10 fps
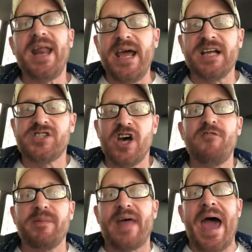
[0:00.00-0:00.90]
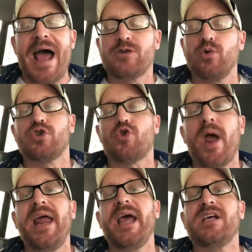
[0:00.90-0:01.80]
fighting itself, but the
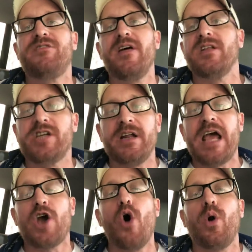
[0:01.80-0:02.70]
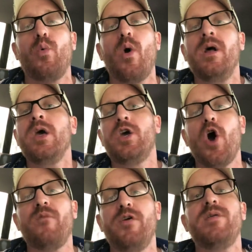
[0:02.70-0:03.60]
actual training is diligent. Go
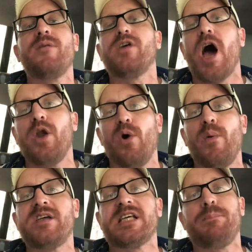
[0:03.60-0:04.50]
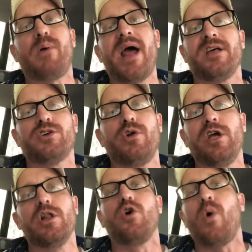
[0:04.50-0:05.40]
if you've never gone to a wrestling
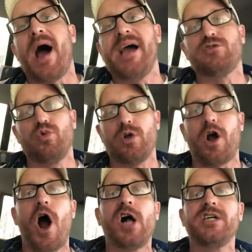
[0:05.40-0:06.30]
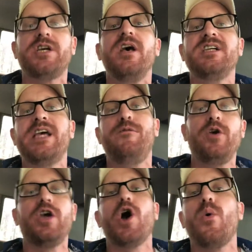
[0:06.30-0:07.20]
practice, go to your local high school or college,
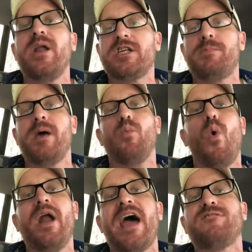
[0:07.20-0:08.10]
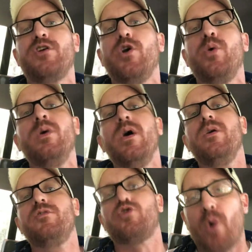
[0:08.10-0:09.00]
see if you can go in and spend one
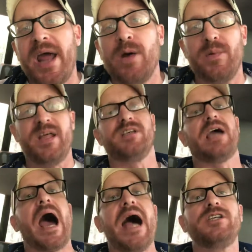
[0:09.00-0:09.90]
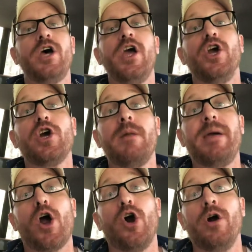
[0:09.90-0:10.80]
afternoon training with these guys.
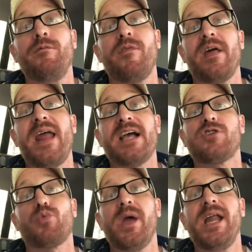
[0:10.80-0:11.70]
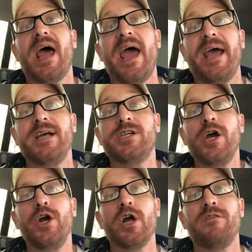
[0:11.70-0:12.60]
You're going to be hurting for the next 3
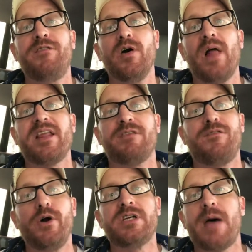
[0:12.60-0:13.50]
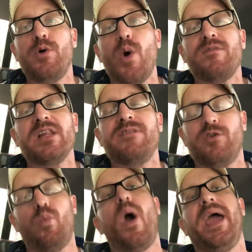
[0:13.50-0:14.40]
days. You're going to feel like the first time you
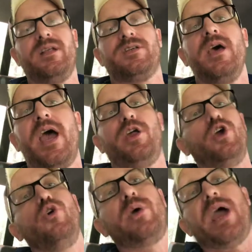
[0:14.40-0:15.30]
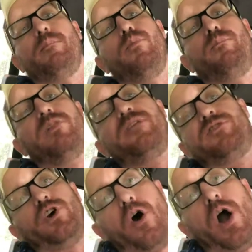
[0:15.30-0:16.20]
ever lifted weights, and you can't
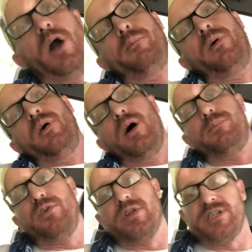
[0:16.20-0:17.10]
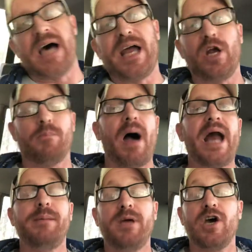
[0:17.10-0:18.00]
lift your arm up to the side of
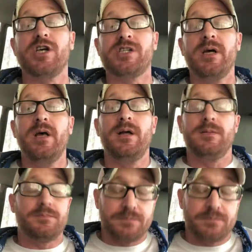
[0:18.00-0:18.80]
your body because